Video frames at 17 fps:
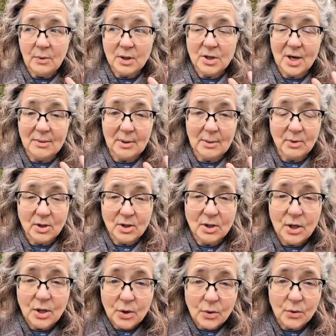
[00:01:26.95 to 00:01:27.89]
In workshop
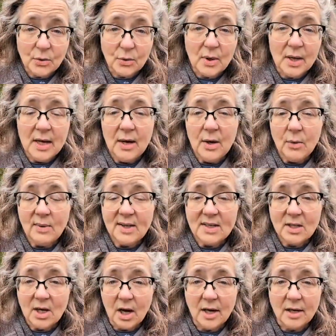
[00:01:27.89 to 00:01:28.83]
number two,
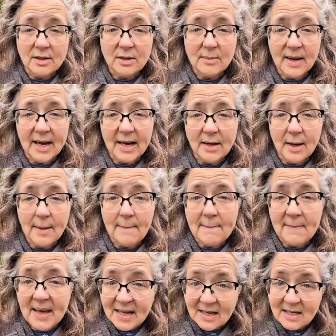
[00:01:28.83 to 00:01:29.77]
we talked
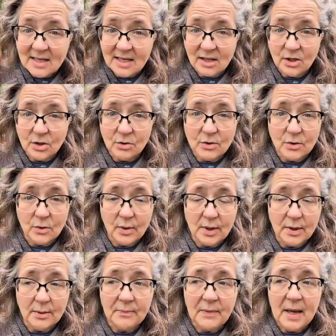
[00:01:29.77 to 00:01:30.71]
about amending your
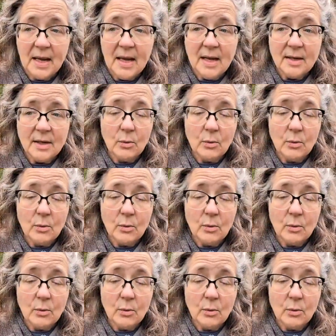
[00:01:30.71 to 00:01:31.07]
soil.